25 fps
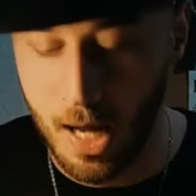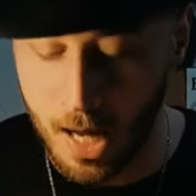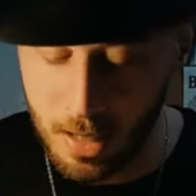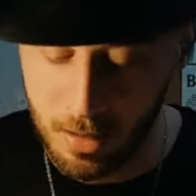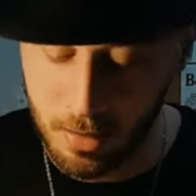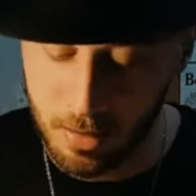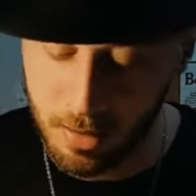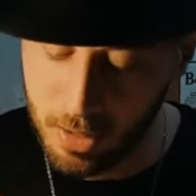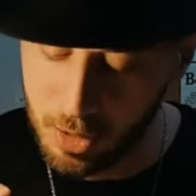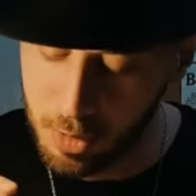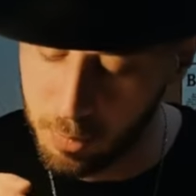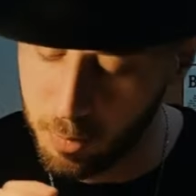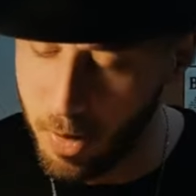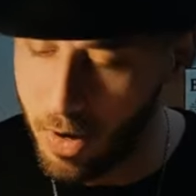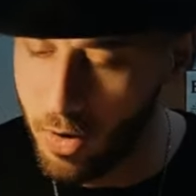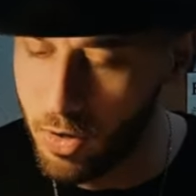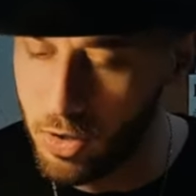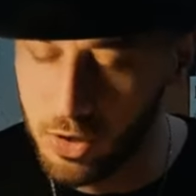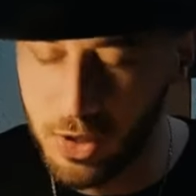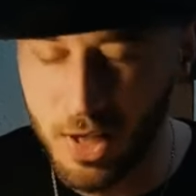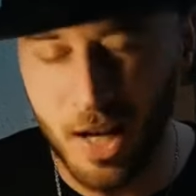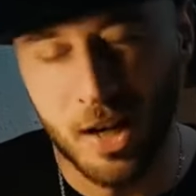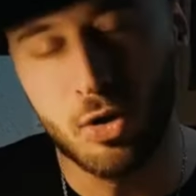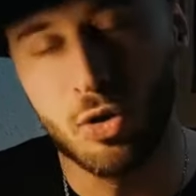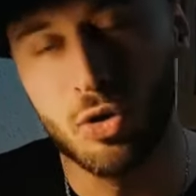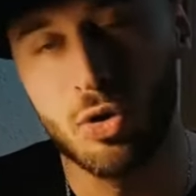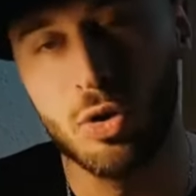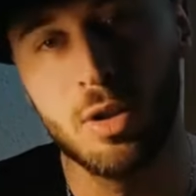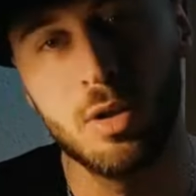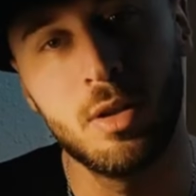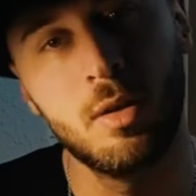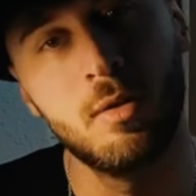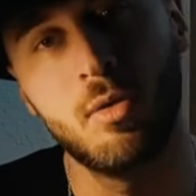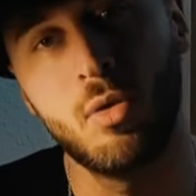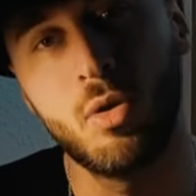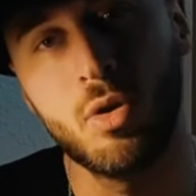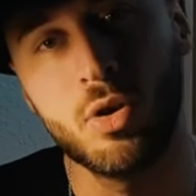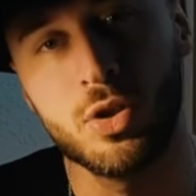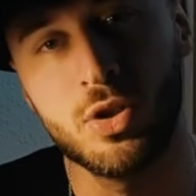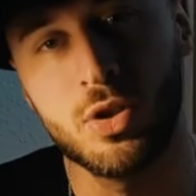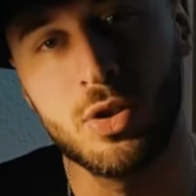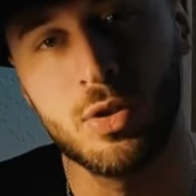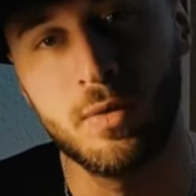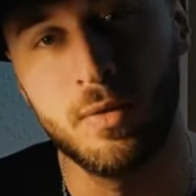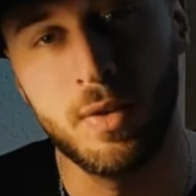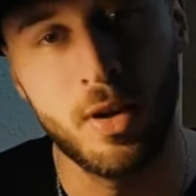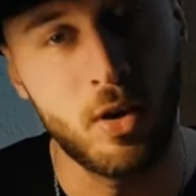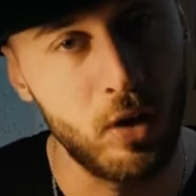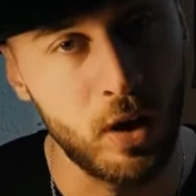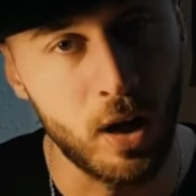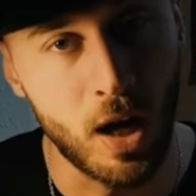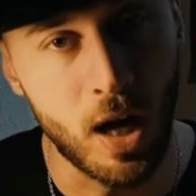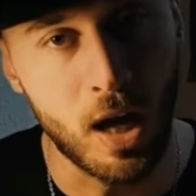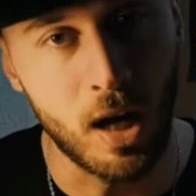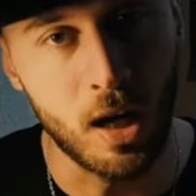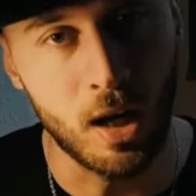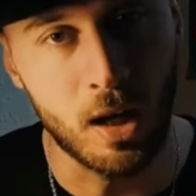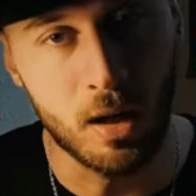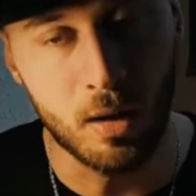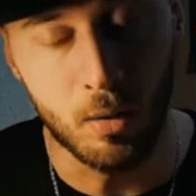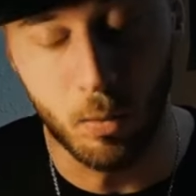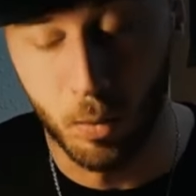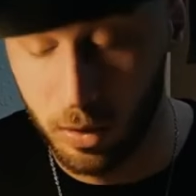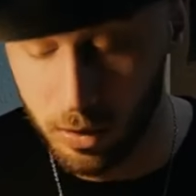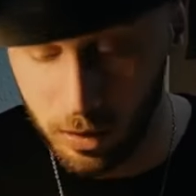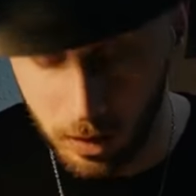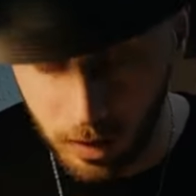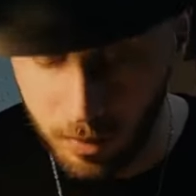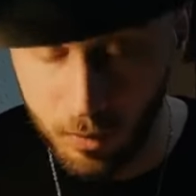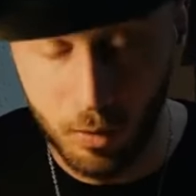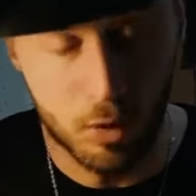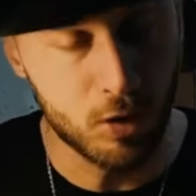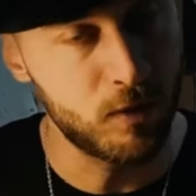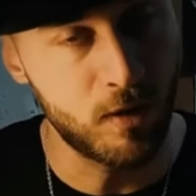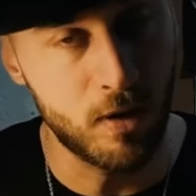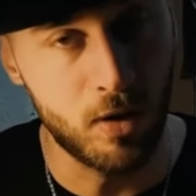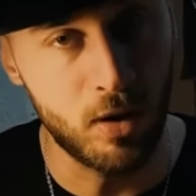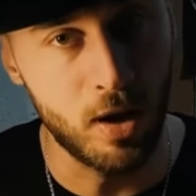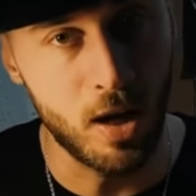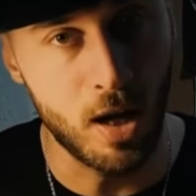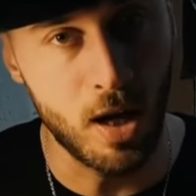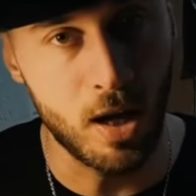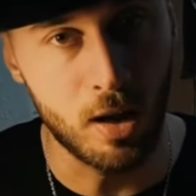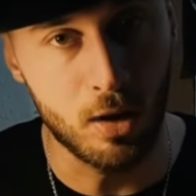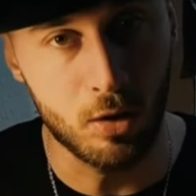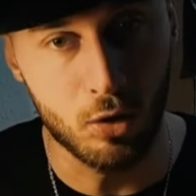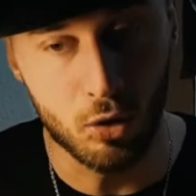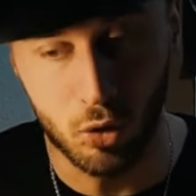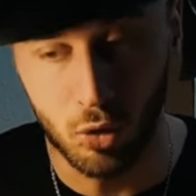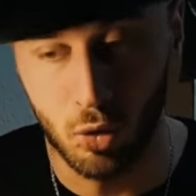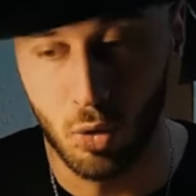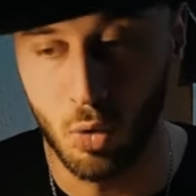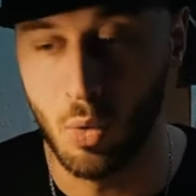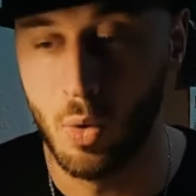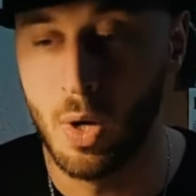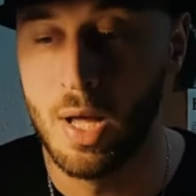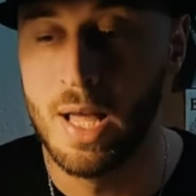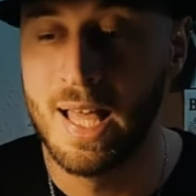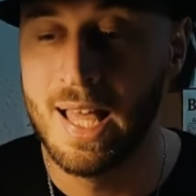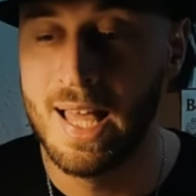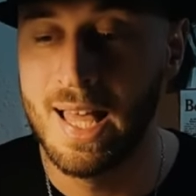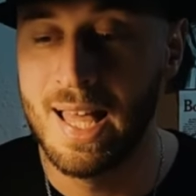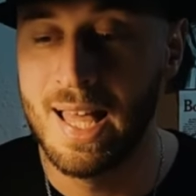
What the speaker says: And his parents actually divorced very young, when he was very young. So